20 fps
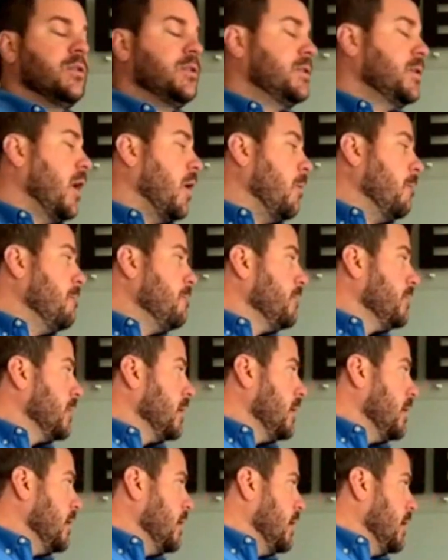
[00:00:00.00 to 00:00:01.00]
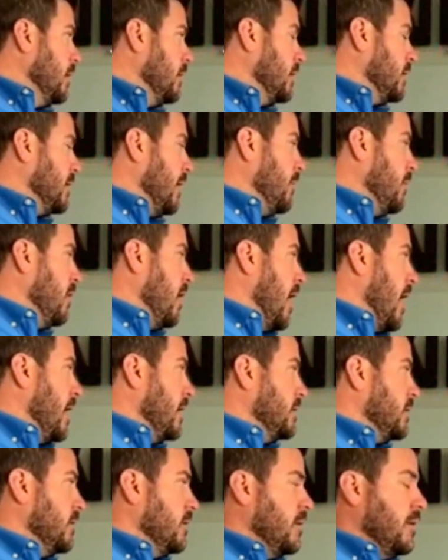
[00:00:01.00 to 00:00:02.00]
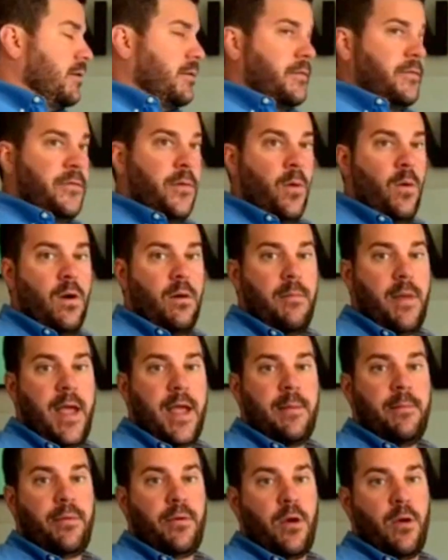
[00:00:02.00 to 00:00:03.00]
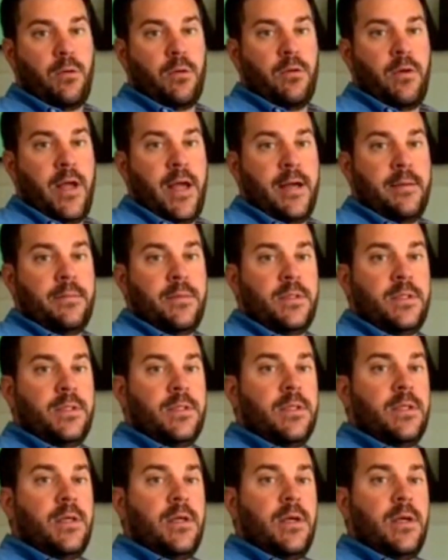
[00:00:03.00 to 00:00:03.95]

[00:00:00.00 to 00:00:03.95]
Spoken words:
So to summarize, 4 main programs,